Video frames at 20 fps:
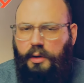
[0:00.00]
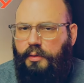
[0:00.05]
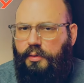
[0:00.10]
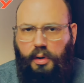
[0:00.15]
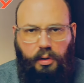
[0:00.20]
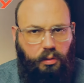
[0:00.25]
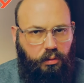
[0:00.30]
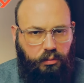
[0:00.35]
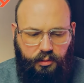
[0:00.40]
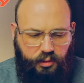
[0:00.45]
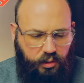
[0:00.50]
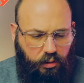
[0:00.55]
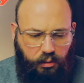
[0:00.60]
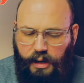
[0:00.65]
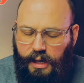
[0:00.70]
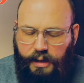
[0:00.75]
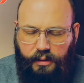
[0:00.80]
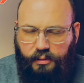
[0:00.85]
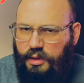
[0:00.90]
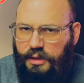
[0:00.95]
So,
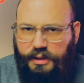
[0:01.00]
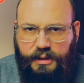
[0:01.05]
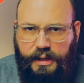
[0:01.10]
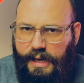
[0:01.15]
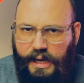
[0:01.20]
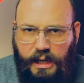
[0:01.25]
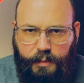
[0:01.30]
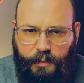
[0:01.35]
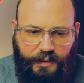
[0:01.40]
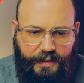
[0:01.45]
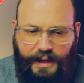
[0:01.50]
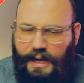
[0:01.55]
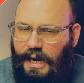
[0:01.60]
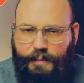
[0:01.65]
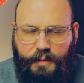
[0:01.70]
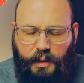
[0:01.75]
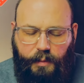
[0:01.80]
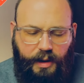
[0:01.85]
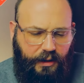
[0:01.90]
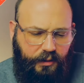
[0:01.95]
so, and just to animate that,
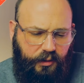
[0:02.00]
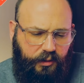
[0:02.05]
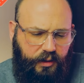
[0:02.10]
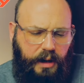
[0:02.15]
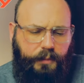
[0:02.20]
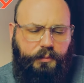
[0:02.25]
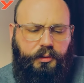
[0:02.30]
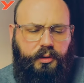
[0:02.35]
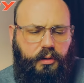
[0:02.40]
I'm not making this up.